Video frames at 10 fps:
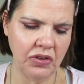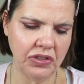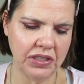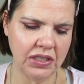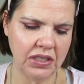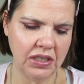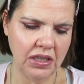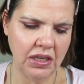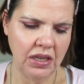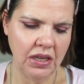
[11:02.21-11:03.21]
They're just,
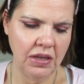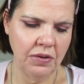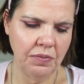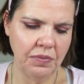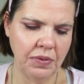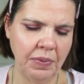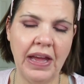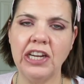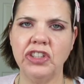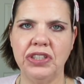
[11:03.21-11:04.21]
the
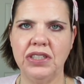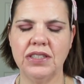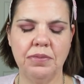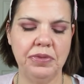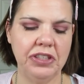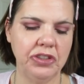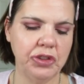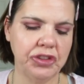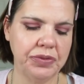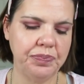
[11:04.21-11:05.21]
packaging is limited
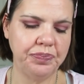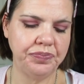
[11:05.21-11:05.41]
edition.